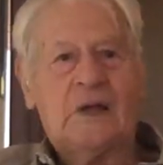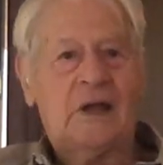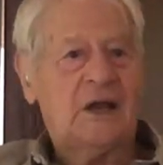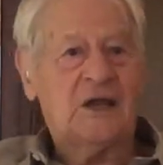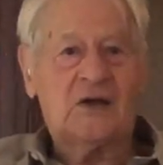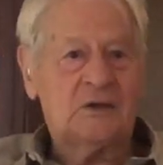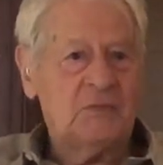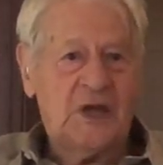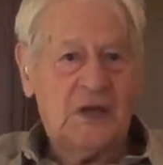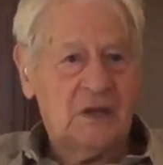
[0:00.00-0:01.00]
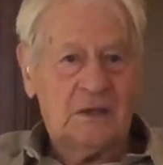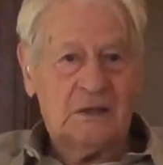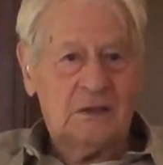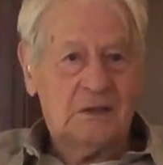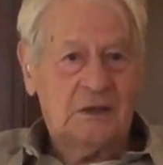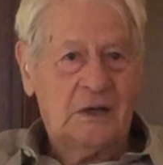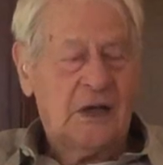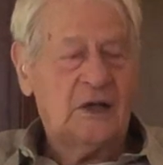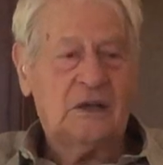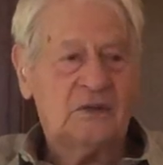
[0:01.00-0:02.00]
and I couldn't make it.
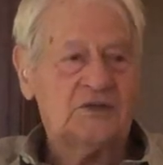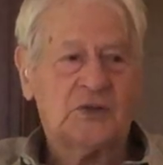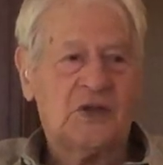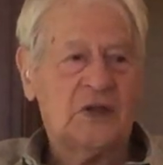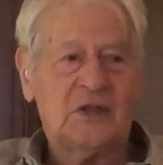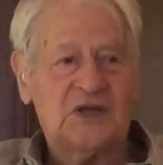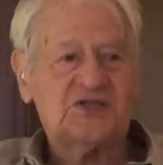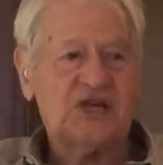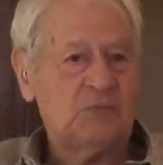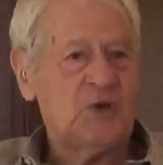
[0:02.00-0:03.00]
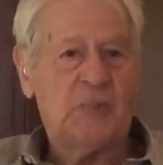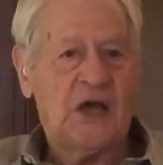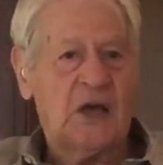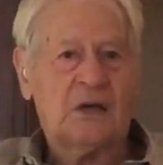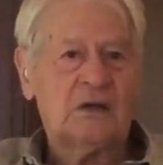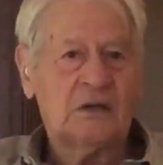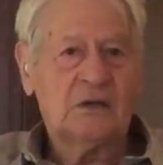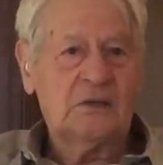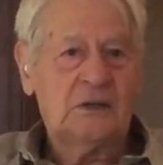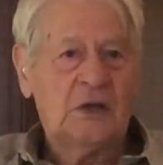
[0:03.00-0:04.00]
So they sent me back.
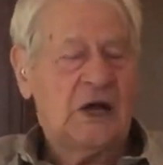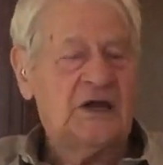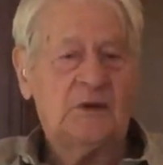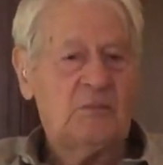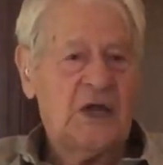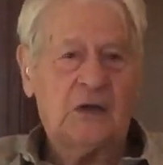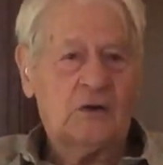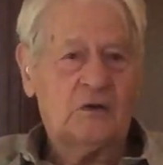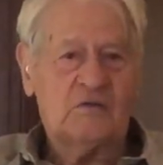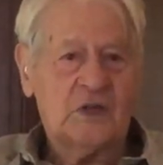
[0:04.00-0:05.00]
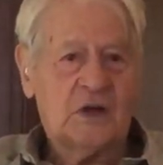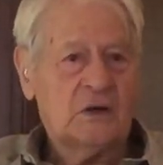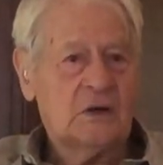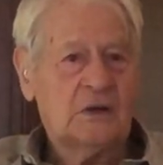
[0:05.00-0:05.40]
I didn't make it over there.